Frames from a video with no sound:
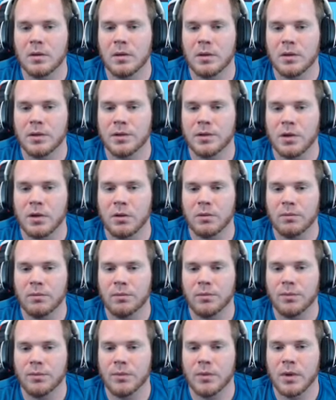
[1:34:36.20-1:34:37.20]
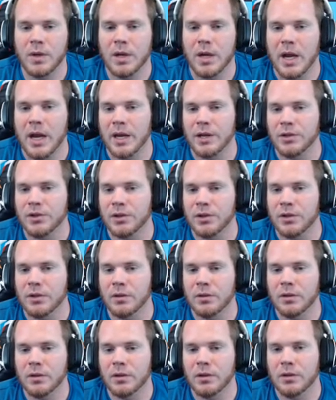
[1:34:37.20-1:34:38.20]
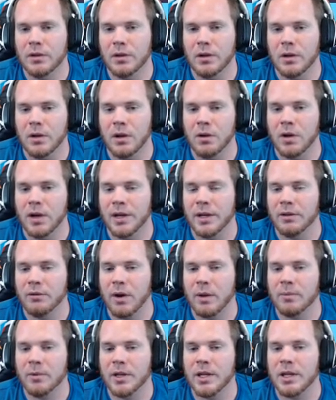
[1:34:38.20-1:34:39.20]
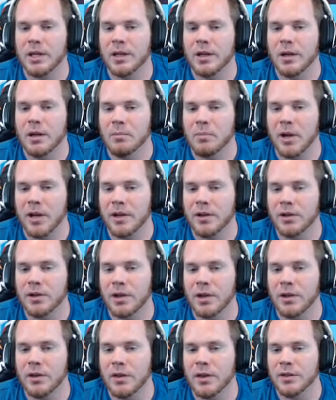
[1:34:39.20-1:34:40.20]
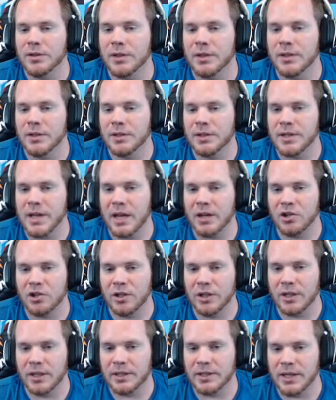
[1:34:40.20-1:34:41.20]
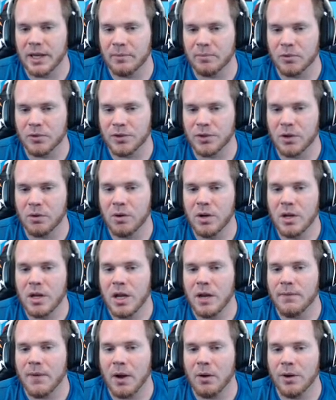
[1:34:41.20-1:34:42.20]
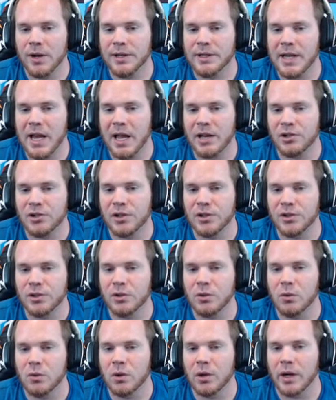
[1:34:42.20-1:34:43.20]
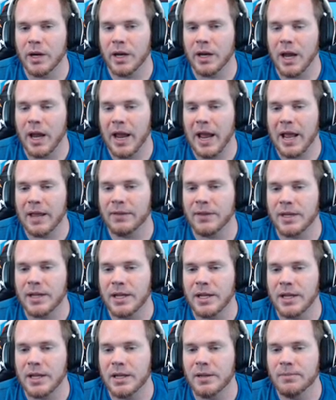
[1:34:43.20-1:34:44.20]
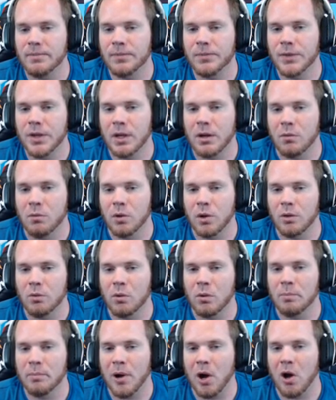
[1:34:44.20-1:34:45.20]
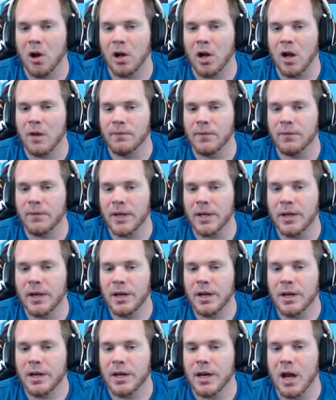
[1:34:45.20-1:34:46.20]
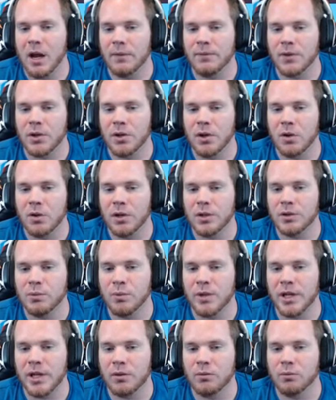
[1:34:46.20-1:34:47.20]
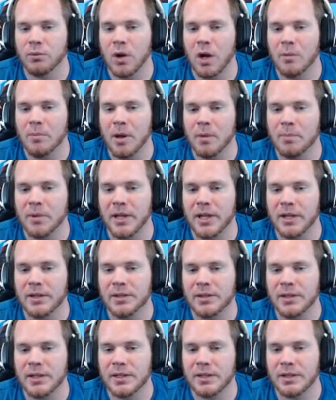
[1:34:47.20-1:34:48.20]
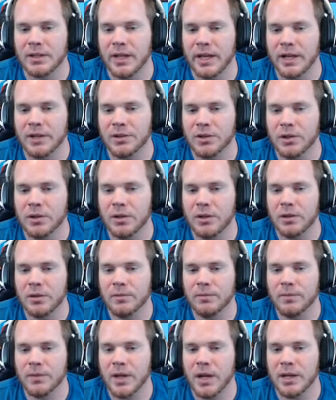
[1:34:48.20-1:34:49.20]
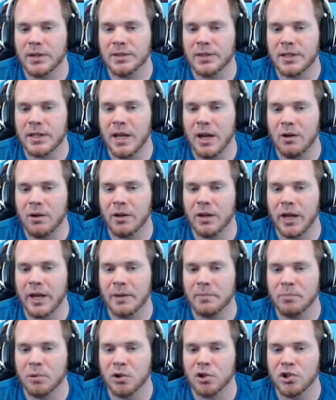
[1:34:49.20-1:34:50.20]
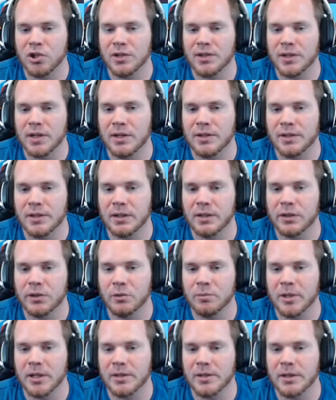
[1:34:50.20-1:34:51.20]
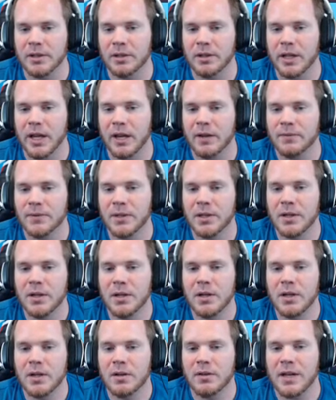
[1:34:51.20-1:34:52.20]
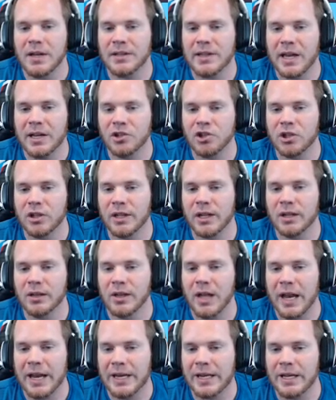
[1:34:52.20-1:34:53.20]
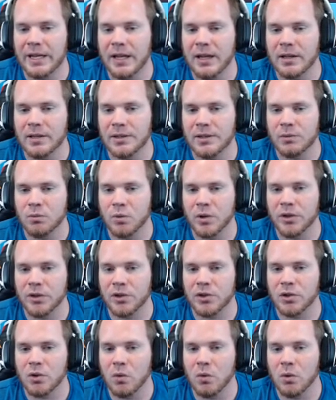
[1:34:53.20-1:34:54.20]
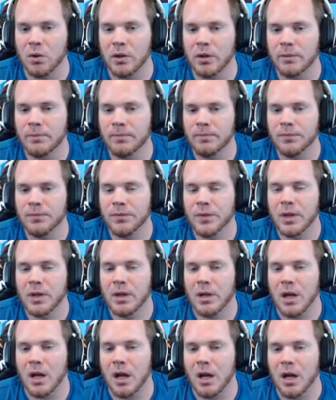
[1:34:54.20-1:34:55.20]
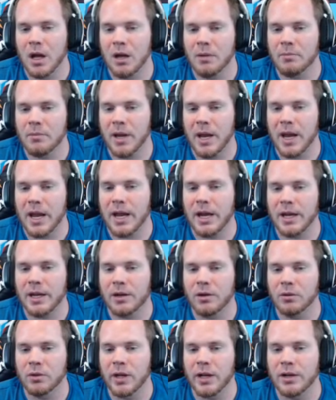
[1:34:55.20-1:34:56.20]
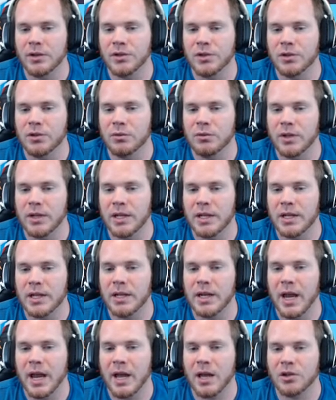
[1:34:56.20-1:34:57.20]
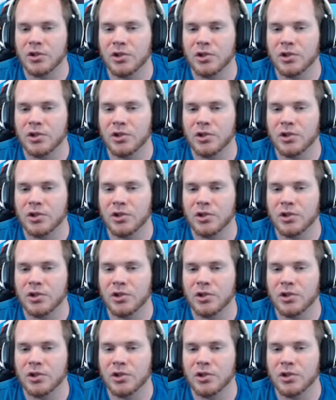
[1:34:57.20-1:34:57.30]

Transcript: So, and oh, I didn't grab the key. But here, this is actually an example. So if I were to dash this door and I had the key, we will bonk off of it. Now, if you notice, we can rub up against this lantern and see how it, like, pushes us a little bit to the left. That's actually aligning us with the door, and it'll let us do the key dash.